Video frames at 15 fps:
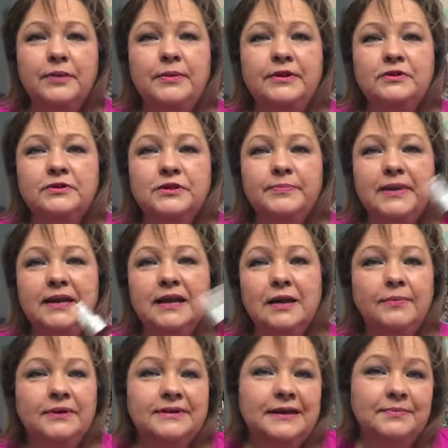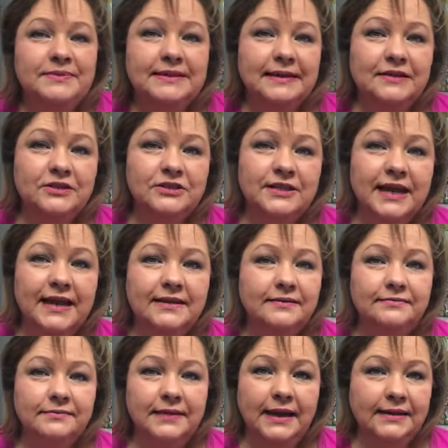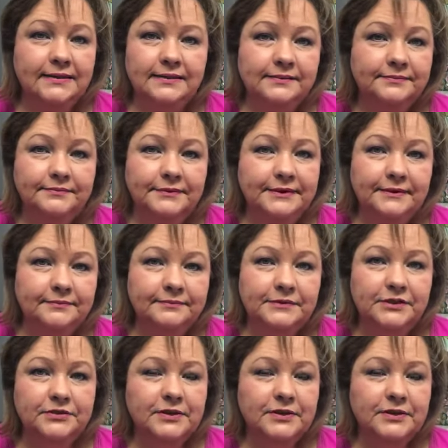I mean, there's been a couple of times that I just had had to, you know, do